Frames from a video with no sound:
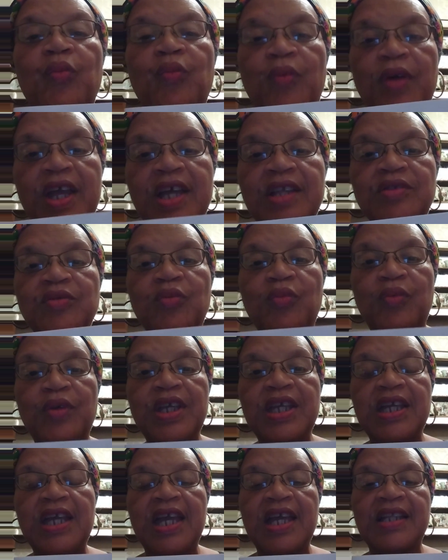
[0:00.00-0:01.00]
when
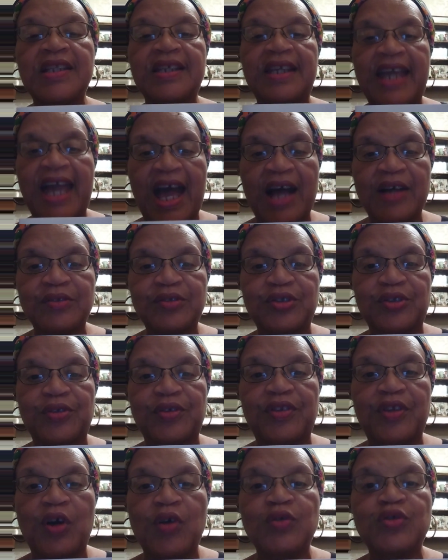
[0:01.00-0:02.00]
we
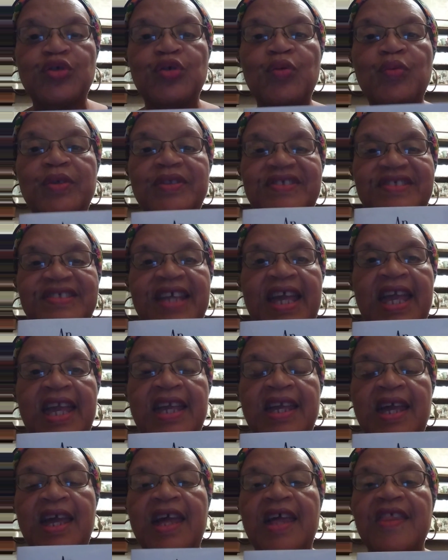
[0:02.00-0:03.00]
encounter those who would
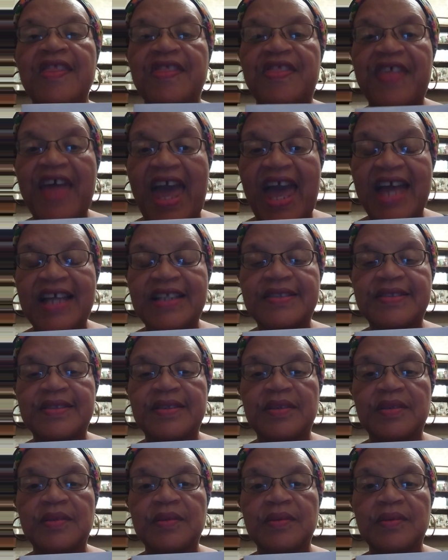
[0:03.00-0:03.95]
say that